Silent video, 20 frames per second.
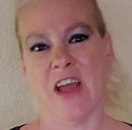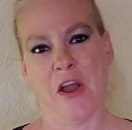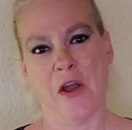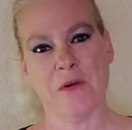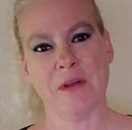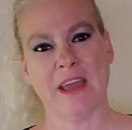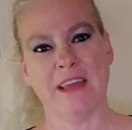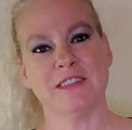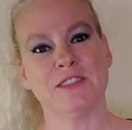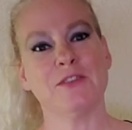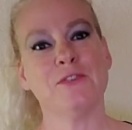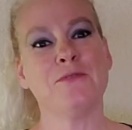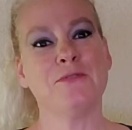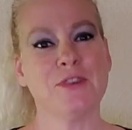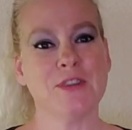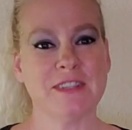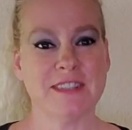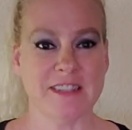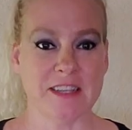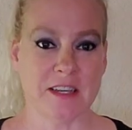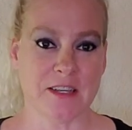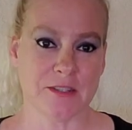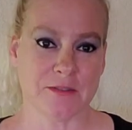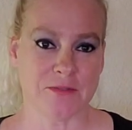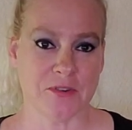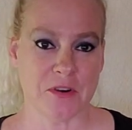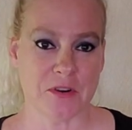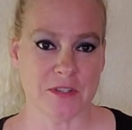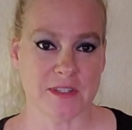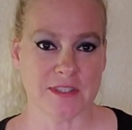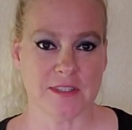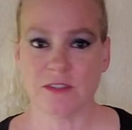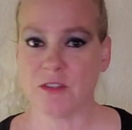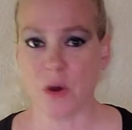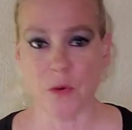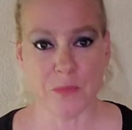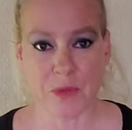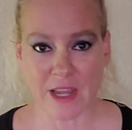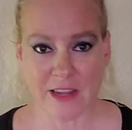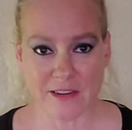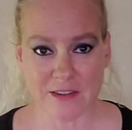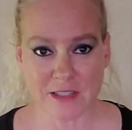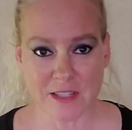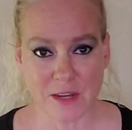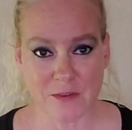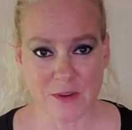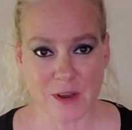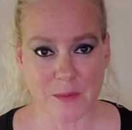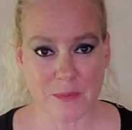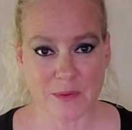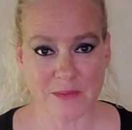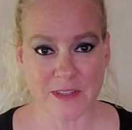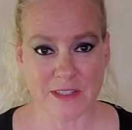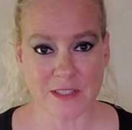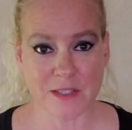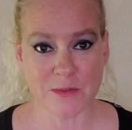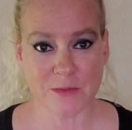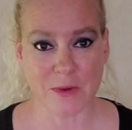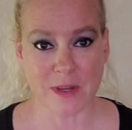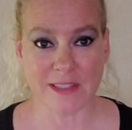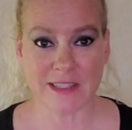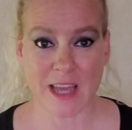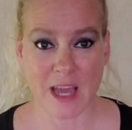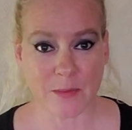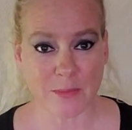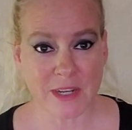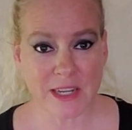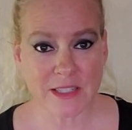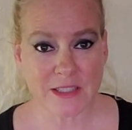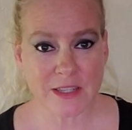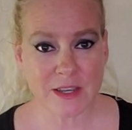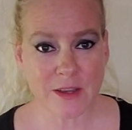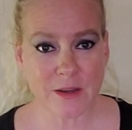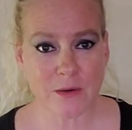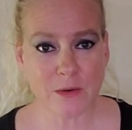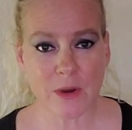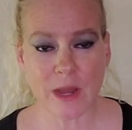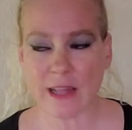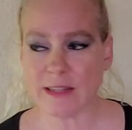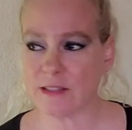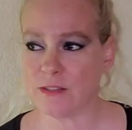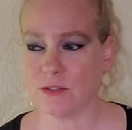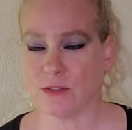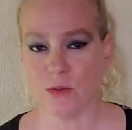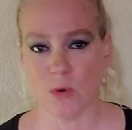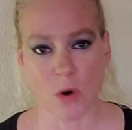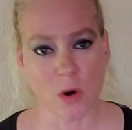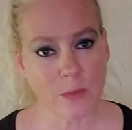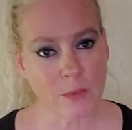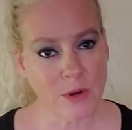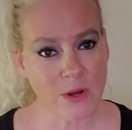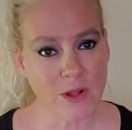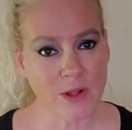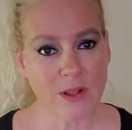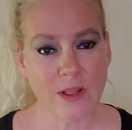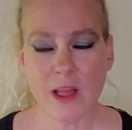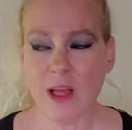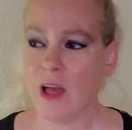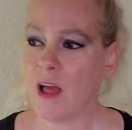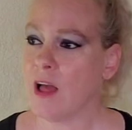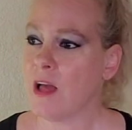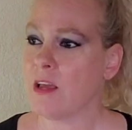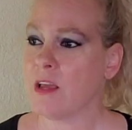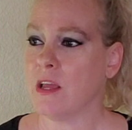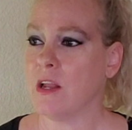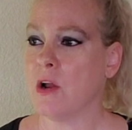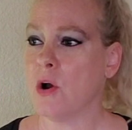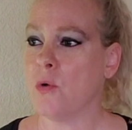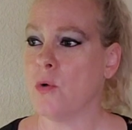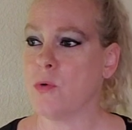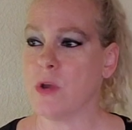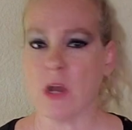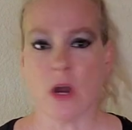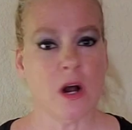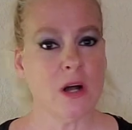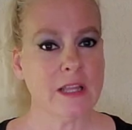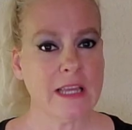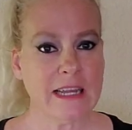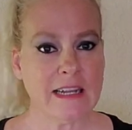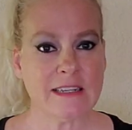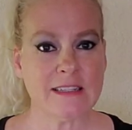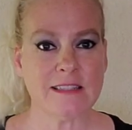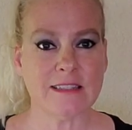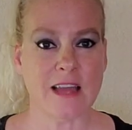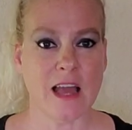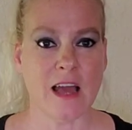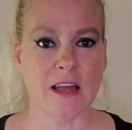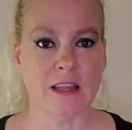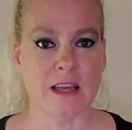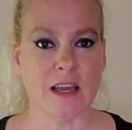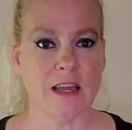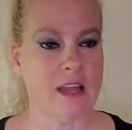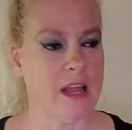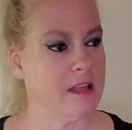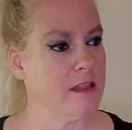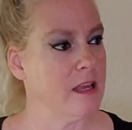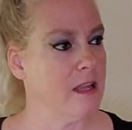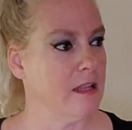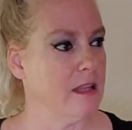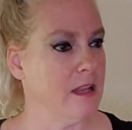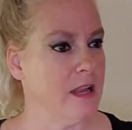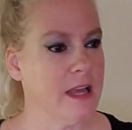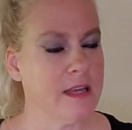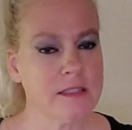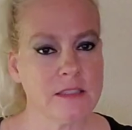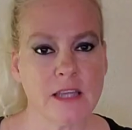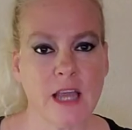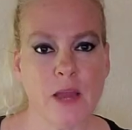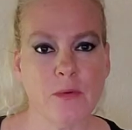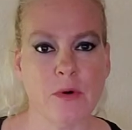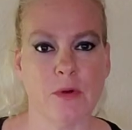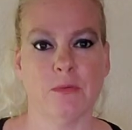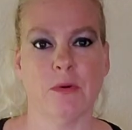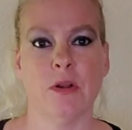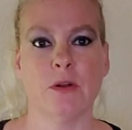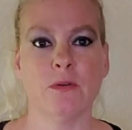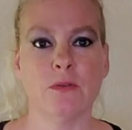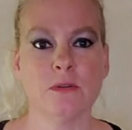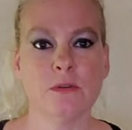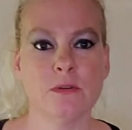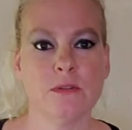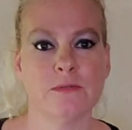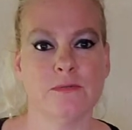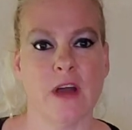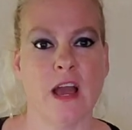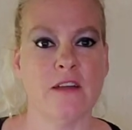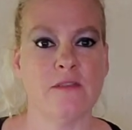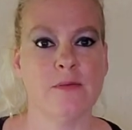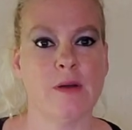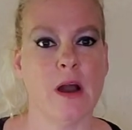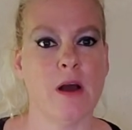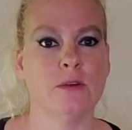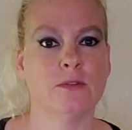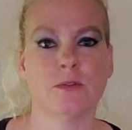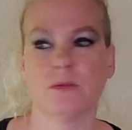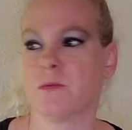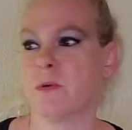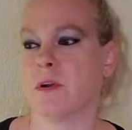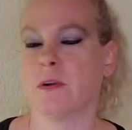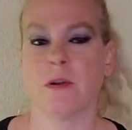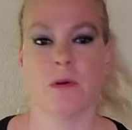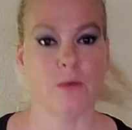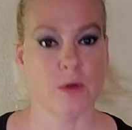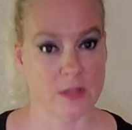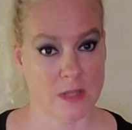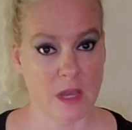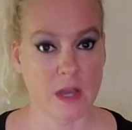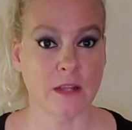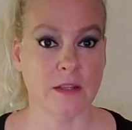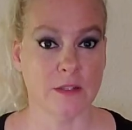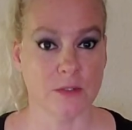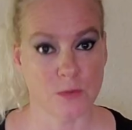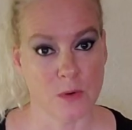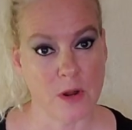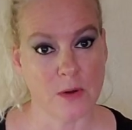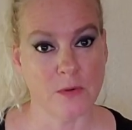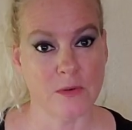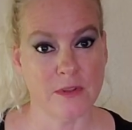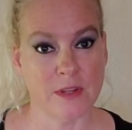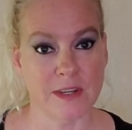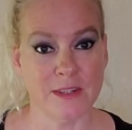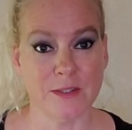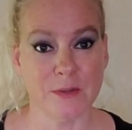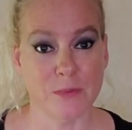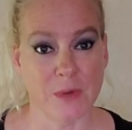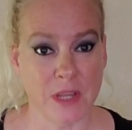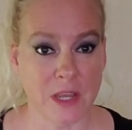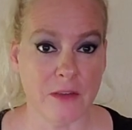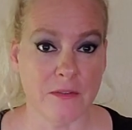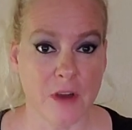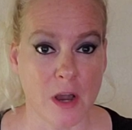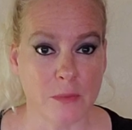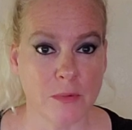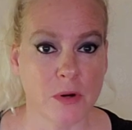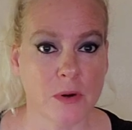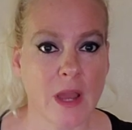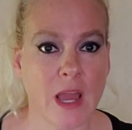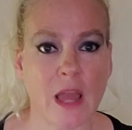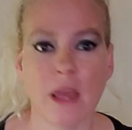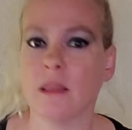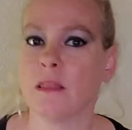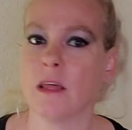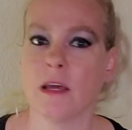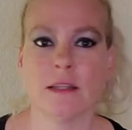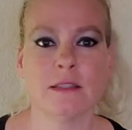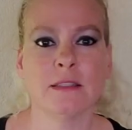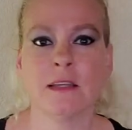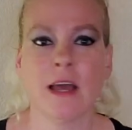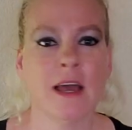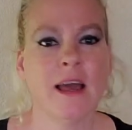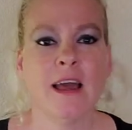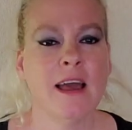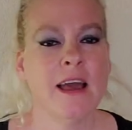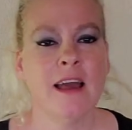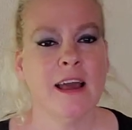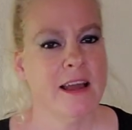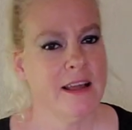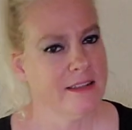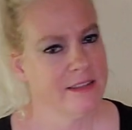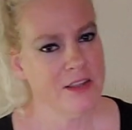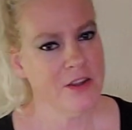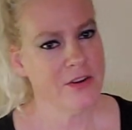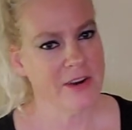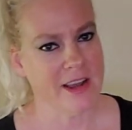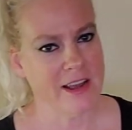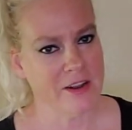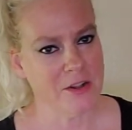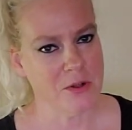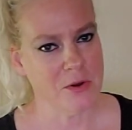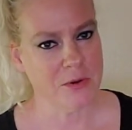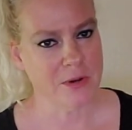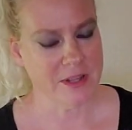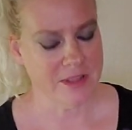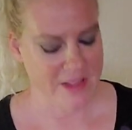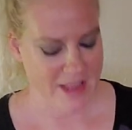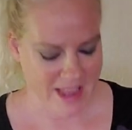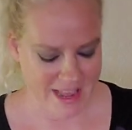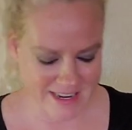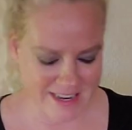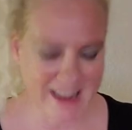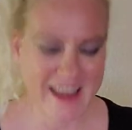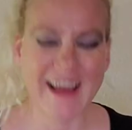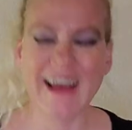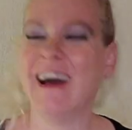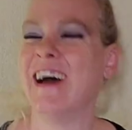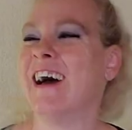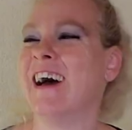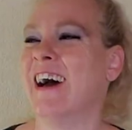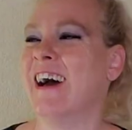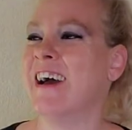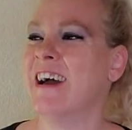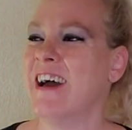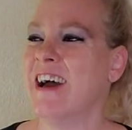Okay, so first things first, don't beat yourself up if this is what's happening to you. It's normal. You know, we all eat a salad and then the next day when we don't lose five pounds, we're wondering what the hell is wrong with us and we give up. Okay, that's, you're not alone in that.